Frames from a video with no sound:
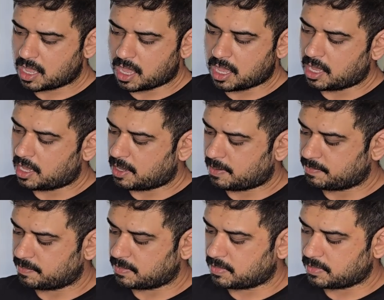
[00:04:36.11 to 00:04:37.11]
um,
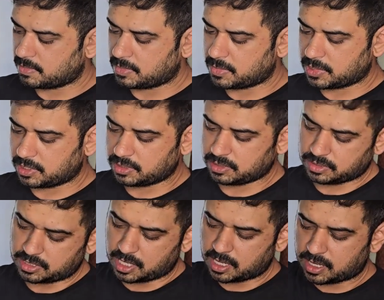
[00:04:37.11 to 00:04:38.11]

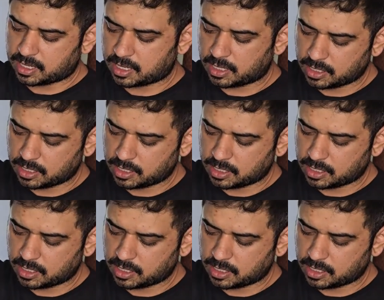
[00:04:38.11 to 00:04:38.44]
the